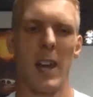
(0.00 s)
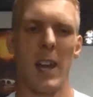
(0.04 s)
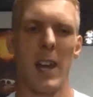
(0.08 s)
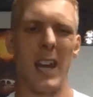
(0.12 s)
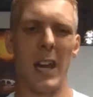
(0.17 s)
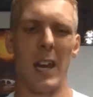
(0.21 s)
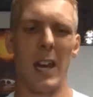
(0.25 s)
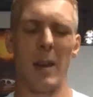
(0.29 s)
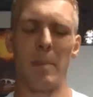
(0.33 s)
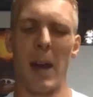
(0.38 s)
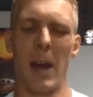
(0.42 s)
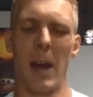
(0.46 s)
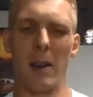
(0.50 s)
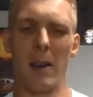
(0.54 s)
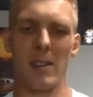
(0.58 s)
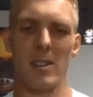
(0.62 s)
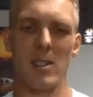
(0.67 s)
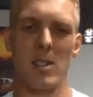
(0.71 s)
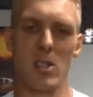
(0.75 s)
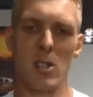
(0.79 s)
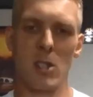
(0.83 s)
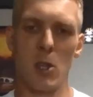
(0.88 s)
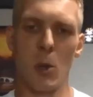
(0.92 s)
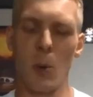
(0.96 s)
in about
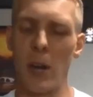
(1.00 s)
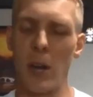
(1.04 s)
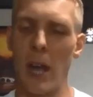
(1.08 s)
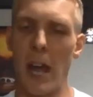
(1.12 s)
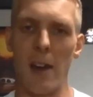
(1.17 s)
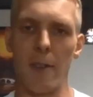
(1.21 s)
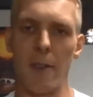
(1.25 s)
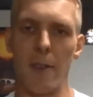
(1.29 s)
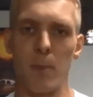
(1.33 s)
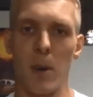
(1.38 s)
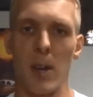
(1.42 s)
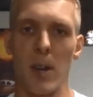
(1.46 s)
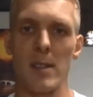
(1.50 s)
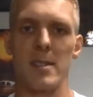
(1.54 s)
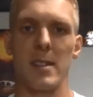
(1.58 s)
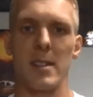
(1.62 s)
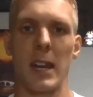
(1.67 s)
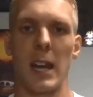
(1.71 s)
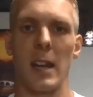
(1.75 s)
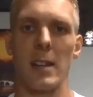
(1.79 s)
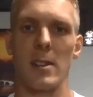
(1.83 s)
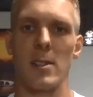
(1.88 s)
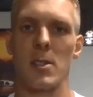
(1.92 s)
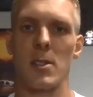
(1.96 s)
two and a half months, I
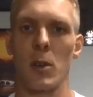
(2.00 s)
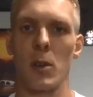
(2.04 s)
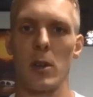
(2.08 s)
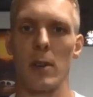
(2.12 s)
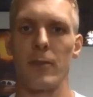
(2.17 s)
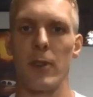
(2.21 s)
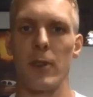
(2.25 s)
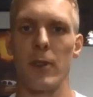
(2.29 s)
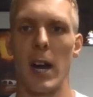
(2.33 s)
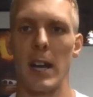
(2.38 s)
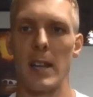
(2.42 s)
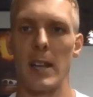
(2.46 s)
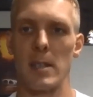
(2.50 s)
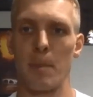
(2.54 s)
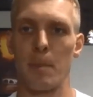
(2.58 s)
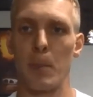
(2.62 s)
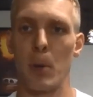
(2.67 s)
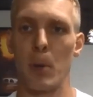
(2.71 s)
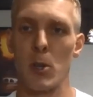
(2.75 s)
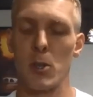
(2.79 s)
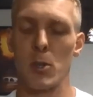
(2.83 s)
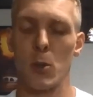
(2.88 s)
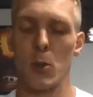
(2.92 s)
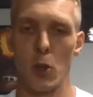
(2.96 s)
got certified as a
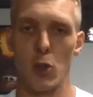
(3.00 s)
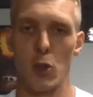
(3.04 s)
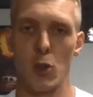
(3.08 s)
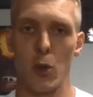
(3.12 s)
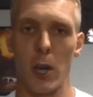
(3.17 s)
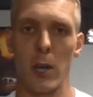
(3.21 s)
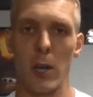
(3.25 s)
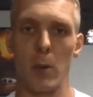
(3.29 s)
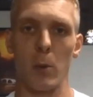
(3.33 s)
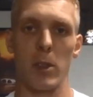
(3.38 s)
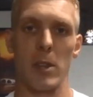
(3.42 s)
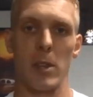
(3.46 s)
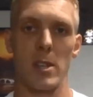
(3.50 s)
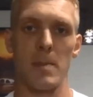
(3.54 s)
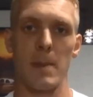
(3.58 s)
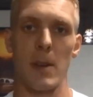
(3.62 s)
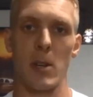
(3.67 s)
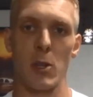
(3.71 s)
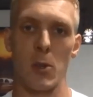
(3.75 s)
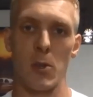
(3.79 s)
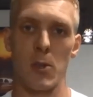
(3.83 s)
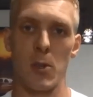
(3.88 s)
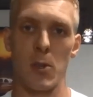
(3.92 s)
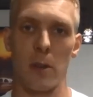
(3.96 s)
personal trainer with a
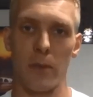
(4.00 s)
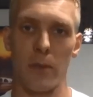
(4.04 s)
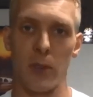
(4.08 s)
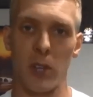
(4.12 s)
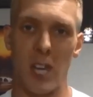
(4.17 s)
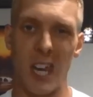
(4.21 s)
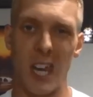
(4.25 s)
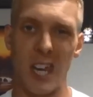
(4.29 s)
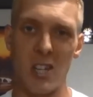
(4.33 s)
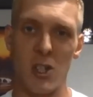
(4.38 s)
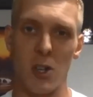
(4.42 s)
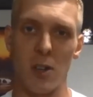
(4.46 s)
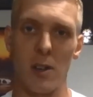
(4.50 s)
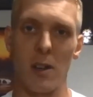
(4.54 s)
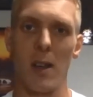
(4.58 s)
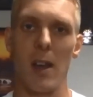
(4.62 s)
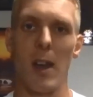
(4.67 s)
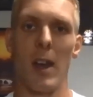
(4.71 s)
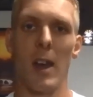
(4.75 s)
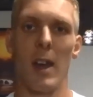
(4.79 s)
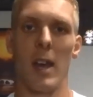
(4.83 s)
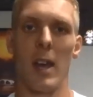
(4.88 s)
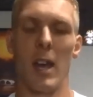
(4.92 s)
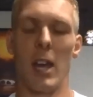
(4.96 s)
special certification
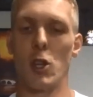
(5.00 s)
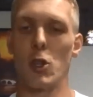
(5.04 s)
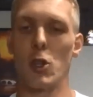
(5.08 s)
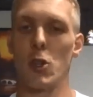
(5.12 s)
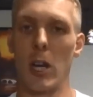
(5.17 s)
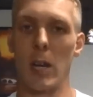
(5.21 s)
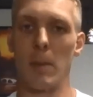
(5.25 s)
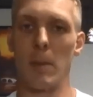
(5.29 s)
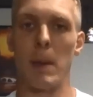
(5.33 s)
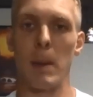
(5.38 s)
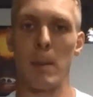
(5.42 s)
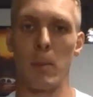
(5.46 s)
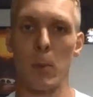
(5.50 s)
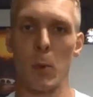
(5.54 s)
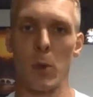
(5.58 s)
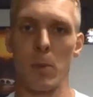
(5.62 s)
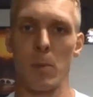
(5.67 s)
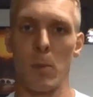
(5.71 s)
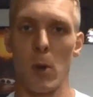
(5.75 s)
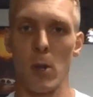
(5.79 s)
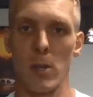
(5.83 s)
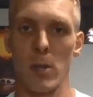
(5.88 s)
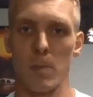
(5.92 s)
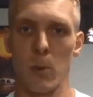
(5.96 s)
in training people with
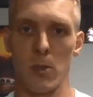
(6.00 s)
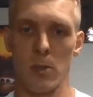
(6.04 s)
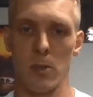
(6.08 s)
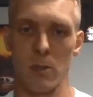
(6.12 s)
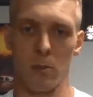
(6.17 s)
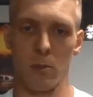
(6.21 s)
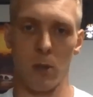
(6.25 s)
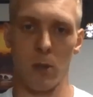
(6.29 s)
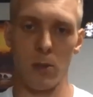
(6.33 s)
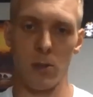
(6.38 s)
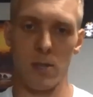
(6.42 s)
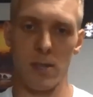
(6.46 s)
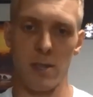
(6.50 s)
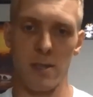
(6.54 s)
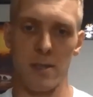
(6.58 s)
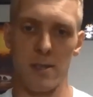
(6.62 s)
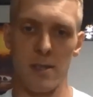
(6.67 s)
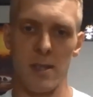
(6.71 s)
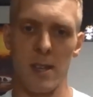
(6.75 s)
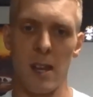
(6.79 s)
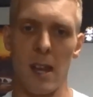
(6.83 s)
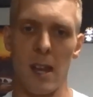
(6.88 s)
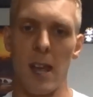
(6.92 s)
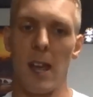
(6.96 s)
multiple
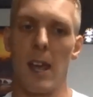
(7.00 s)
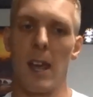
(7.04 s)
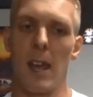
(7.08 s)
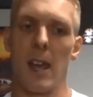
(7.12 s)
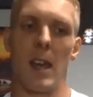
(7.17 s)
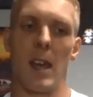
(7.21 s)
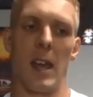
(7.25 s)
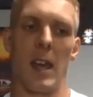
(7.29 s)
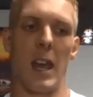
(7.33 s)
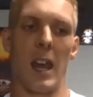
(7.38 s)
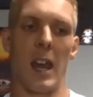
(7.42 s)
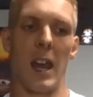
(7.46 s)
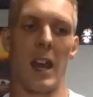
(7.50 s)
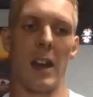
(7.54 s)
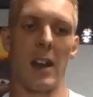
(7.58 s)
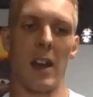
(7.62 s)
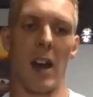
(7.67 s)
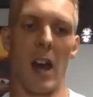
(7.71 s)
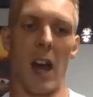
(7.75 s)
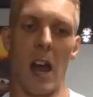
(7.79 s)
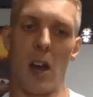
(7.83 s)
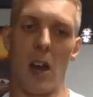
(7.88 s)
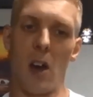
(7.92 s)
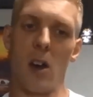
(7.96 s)
sclerosis. And
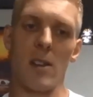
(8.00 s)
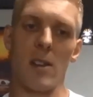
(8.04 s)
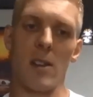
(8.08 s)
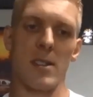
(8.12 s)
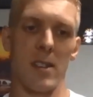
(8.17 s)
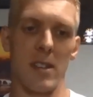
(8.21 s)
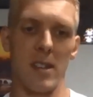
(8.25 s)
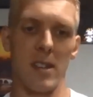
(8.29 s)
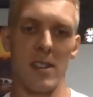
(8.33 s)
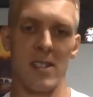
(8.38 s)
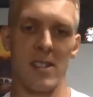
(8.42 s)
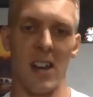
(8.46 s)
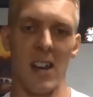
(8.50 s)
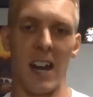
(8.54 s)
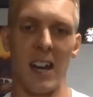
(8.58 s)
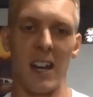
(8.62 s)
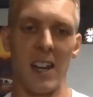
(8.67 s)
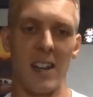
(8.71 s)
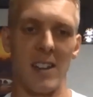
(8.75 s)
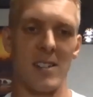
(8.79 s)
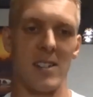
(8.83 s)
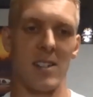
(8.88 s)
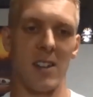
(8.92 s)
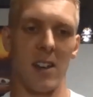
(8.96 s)
I also
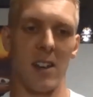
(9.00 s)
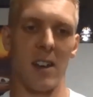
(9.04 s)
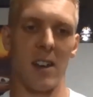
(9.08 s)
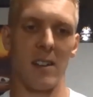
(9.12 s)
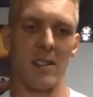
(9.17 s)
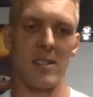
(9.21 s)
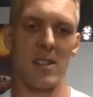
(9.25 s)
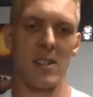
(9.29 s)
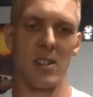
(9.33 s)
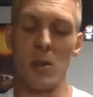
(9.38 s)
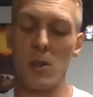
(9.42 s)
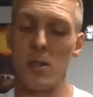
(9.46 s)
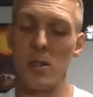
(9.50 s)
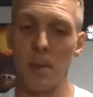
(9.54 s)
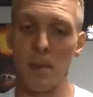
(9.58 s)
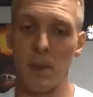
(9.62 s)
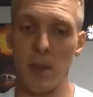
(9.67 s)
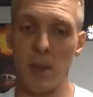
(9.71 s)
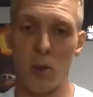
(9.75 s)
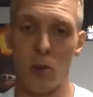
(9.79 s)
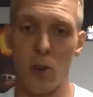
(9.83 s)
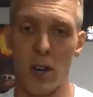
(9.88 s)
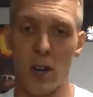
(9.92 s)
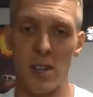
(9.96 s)
decided to, to do
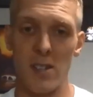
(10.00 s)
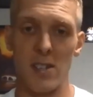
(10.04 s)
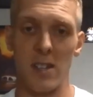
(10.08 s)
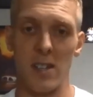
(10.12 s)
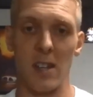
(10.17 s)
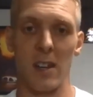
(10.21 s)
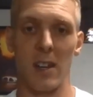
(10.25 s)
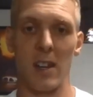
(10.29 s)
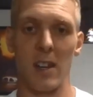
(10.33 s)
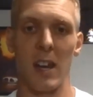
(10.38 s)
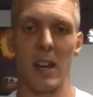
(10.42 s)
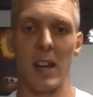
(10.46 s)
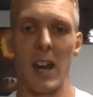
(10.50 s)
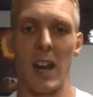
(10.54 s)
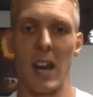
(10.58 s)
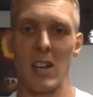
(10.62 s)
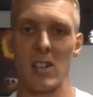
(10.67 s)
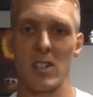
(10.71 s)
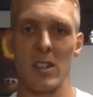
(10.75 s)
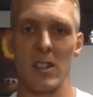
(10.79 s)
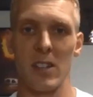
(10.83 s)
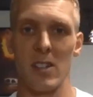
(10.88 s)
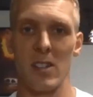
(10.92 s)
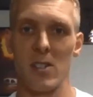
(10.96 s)
something crazy and
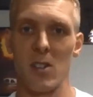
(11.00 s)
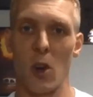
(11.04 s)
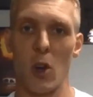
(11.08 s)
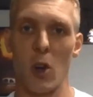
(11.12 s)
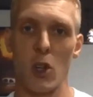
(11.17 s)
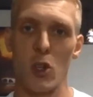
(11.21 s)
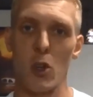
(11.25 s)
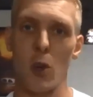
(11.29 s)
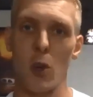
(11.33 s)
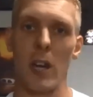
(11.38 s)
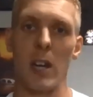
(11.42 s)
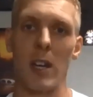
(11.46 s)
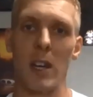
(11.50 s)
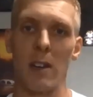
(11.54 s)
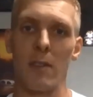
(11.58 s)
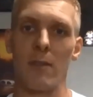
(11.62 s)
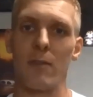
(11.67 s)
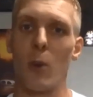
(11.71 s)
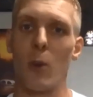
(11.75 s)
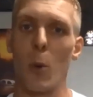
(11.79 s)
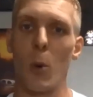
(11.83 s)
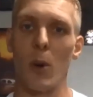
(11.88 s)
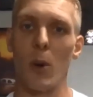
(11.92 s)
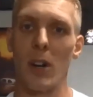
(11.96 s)
actually start training
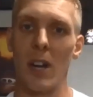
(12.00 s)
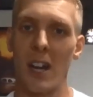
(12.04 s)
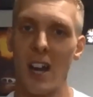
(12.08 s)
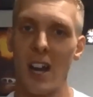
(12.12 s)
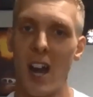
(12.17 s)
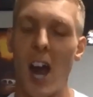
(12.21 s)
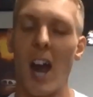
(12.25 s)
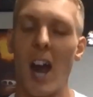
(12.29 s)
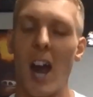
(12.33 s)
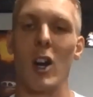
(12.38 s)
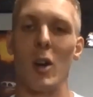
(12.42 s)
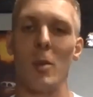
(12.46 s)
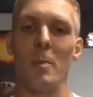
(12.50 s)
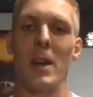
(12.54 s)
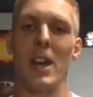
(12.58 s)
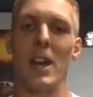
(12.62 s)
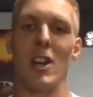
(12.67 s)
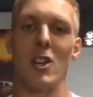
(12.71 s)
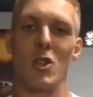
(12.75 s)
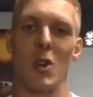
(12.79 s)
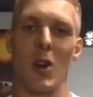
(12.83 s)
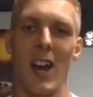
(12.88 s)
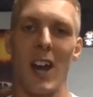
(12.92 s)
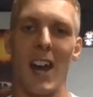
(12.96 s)
for an
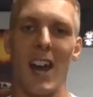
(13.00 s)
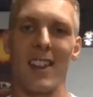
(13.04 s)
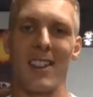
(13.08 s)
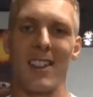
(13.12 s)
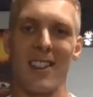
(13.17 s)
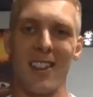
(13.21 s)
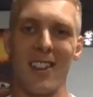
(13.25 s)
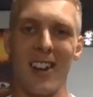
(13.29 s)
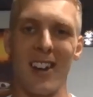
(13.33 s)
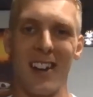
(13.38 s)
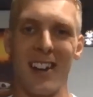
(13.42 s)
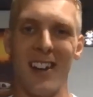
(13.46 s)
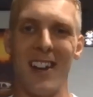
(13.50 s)
Ironman triathlon.